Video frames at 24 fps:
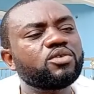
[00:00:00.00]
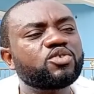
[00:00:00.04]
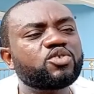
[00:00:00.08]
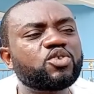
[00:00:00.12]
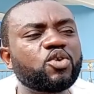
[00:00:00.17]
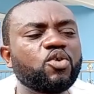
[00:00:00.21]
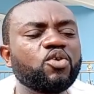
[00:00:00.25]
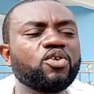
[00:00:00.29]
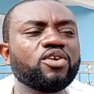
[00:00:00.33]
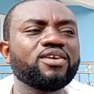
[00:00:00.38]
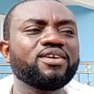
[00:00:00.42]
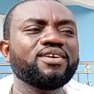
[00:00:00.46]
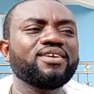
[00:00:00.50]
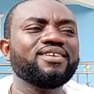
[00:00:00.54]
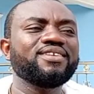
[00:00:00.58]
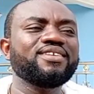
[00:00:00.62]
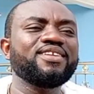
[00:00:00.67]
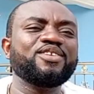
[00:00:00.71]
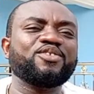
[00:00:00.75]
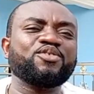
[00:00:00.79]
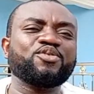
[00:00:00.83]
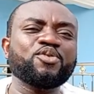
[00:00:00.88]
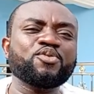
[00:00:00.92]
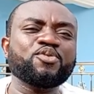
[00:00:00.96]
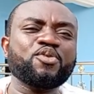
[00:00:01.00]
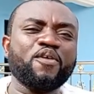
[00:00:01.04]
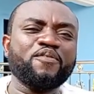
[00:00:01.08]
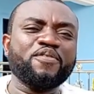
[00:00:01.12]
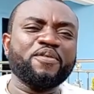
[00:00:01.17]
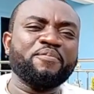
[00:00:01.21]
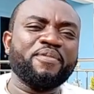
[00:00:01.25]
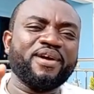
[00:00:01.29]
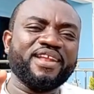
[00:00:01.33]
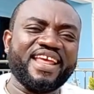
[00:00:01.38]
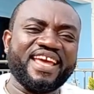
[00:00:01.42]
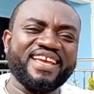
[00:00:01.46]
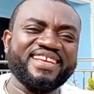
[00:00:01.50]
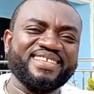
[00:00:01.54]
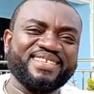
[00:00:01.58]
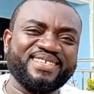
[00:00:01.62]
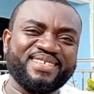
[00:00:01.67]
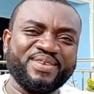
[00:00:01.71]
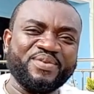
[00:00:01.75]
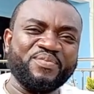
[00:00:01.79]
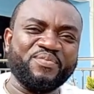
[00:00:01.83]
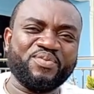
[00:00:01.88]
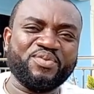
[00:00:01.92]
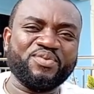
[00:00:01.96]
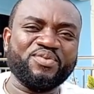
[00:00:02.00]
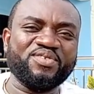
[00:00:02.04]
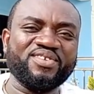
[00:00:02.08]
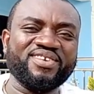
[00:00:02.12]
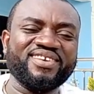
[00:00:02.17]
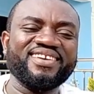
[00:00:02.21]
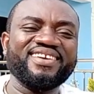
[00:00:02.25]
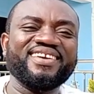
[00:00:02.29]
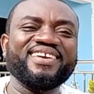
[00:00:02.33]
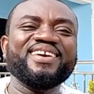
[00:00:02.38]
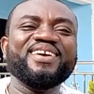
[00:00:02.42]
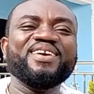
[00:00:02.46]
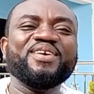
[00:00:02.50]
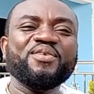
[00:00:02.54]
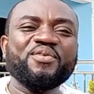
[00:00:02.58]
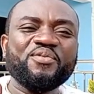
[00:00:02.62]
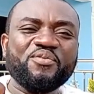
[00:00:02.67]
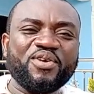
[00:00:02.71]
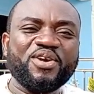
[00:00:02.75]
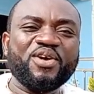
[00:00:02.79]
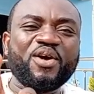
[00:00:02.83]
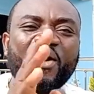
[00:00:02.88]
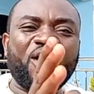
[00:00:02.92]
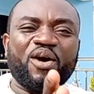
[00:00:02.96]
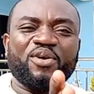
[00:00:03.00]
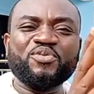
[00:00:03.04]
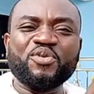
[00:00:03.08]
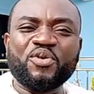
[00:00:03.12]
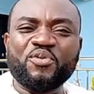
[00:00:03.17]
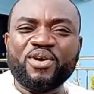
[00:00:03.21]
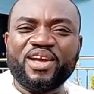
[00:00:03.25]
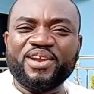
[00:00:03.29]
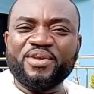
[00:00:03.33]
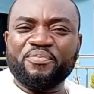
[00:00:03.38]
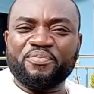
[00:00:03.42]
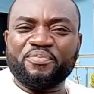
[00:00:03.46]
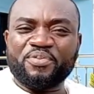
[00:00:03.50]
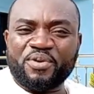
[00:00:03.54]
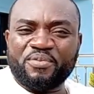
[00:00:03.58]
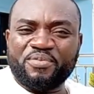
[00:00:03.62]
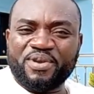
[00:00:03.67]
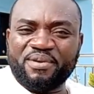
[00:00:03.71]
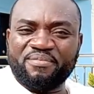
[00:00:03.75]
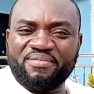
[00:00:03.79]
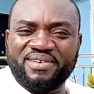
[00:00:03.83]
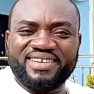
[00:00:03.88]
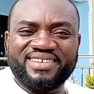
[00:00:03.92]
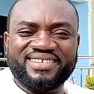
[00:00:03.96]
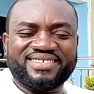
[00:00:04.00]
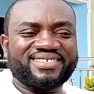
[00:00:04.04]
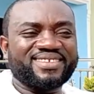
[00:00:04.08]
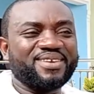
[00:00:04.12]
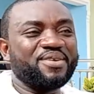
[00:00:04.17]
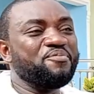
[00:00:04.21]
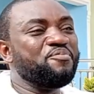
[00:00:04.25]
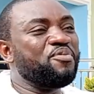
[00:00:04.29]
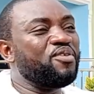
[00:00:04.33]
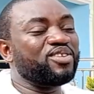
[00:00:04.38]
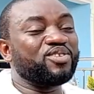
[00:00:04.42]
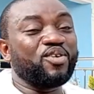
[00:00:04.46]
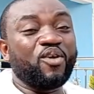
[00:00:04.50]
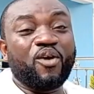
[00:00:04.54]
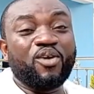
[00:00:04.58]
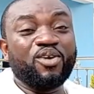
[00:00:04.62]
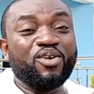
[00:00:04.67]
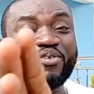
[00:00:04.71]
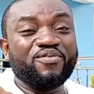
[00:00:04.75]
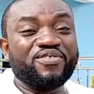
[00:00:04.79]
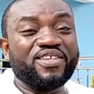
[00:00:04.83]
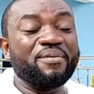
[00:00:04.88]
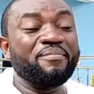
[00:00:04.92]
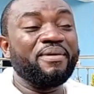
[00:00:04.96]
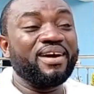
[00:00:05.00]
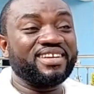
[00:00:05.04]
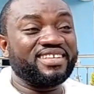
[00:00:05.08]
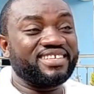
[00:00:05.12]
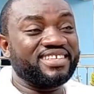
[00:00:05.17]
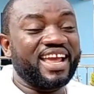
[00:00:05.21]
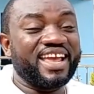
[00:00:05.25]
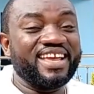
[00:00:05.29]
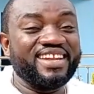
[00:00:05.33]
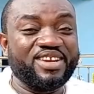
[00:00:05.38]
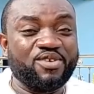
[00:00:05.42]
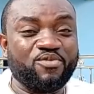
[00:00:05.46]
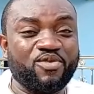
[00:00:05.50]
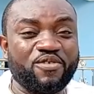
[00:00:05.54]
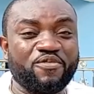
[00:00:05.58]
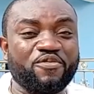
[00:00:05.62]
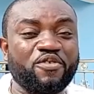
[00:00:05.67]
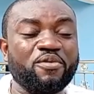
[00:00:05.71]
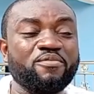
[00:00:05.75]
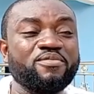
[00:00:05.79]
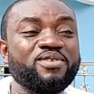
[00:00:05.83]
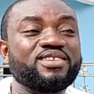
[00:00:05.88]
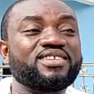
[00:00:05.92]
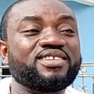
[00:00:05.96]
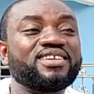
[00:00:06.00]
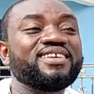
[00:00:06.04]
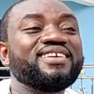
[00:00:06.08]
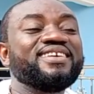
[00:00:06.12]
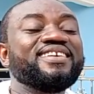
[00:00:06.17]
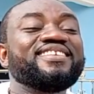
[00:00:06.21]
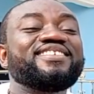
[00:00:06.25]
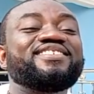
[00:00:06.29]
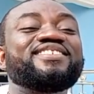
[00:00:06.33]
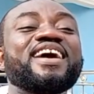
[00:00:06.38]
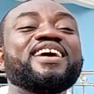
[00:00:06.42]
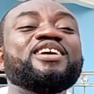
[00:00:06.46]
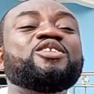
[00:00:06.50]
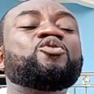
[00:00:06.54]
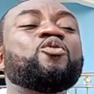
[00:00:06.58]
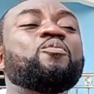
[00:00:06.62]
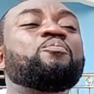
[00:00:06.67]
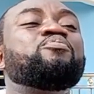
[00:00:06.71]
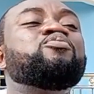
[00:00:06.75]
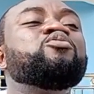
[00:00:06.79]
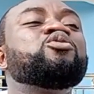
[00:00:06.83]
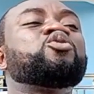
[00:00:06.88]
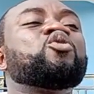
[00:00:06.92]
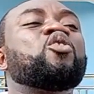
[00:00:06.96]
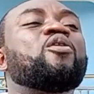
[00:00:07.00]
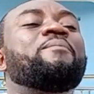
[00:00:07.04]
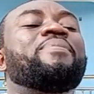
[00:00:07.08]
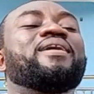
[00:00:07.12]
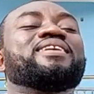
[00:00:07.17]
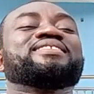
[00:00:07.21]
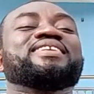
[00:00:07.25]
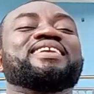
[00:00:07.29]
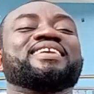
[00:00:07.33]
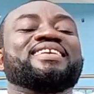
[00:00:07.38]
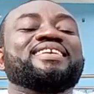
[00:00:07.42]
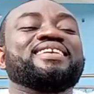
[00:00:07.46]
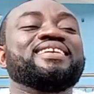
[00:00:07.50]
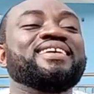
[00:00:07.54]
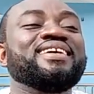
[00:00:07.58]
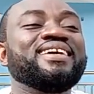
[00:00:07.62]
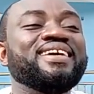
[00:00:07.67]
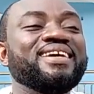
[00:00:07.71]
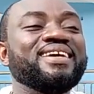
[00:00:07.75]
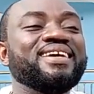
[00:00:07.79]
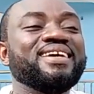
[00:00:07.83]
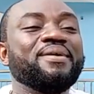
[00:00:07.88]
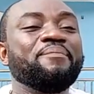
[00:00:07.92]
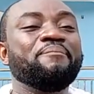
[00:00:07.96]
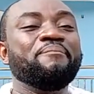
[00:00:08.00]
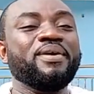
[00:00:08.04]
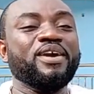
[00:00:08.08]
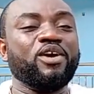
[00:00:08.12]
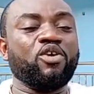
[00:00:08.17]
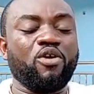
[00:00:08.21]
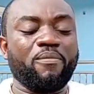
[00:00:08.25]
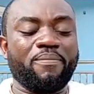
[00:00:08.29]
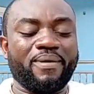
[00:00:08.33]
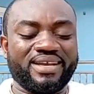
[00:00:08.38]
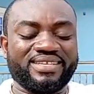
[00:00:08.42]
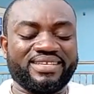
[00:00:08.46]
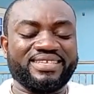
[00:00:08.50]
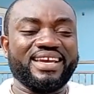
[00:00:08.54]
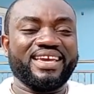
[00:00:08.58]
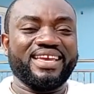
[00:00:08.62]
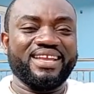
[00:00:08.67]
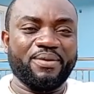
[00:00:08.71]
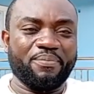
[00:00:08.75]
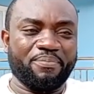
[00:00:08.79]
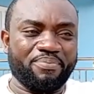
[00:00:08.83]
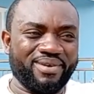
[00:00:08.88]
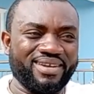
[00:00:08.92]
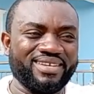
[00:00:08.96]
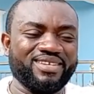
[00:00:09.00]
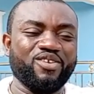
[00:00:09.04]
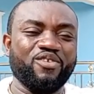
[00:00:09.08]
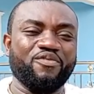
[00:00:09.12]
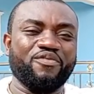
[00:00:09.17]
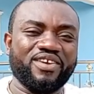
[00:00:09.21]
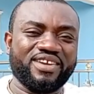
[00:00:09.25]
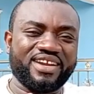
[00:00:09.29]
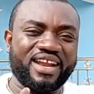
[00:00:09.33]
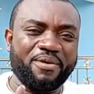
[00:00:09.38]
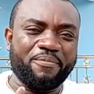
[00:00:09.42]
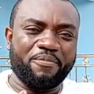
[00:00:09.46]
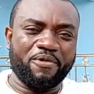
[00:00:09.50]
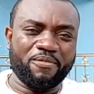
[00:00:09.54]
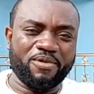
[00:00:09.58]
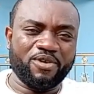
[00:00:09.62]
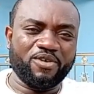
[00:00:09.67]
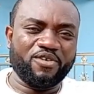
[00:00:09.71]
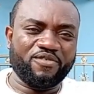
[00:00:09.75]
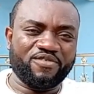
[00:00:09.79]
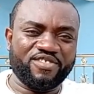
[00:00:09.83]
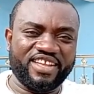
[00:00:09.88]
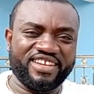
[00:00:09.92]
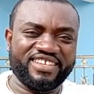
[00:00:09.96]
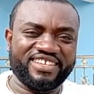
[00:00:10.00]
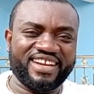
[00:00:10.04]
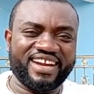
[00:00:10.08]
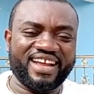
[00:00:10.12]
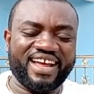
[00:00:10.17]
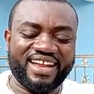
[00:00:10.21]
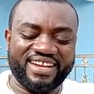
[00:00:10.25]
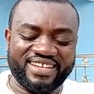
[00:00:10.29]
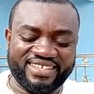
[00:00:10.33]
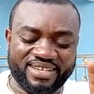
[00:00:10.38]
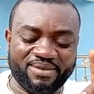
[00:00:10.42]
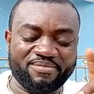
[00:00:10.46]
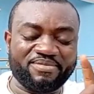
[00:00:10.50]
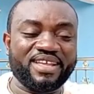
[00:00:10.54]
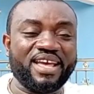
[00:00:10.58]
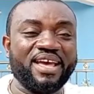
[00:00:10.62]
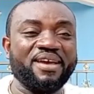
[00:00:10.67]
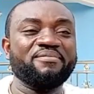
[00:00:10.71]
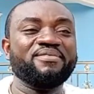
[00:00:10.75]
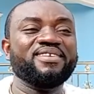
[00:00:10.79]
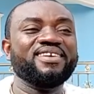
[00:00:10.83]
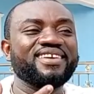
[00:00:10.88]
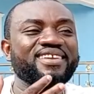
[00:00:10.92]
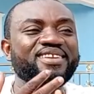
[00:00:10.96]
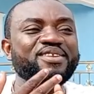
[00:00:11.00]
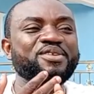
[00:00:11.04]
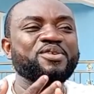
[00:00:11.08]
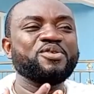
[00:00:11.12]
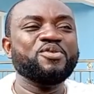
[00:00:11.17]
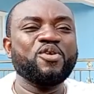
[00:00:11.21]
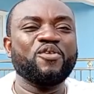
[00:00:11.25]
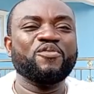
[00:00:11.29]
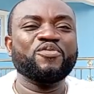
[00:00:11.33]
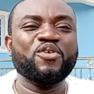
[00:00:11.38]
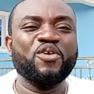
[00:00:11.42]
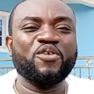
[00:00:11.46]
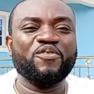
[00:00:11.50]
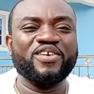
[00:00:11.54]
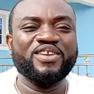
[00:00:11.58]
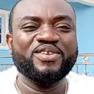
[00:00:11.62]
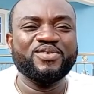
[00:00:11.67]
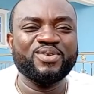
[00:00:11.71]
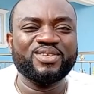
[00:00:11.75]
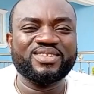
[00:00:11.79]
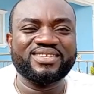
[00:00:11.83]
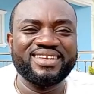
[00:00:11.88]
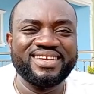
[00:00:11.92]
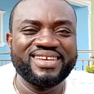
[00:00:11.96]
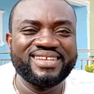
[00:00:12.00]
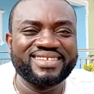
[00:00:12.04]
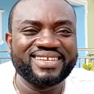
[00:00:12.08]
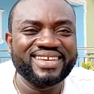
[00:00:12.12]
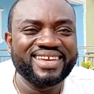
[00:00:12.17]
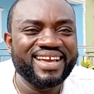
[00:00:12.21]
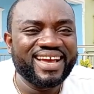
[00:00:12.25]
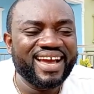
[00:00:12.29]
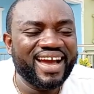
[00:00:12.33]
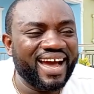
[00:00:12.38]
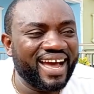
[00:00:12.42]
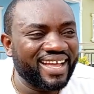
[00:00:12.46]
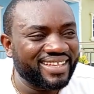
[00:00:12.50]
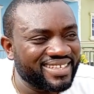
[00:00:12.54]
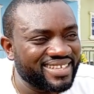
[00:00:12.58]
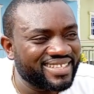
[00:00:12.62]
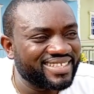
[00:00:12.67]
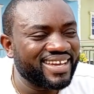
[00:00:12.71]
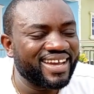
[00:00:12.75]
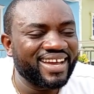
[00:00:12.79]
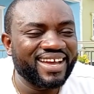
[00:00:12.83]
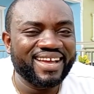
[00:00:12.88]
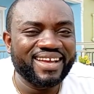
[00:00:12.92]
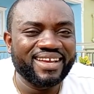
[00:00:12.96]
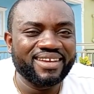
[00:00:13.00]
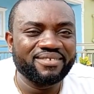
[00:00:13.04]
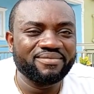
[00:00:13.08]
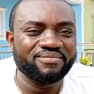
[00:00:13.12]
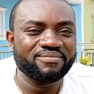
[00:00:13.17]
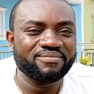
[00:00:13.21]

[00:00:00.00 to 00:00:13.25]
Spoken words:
So the truth of the matter is simple. We all know where the problem is, but all of them are shying away from it, trying to put Obaseki, make Obaseki the president of the Federal Republic of Nigeria, at the same time, the governor of Edo State at a time.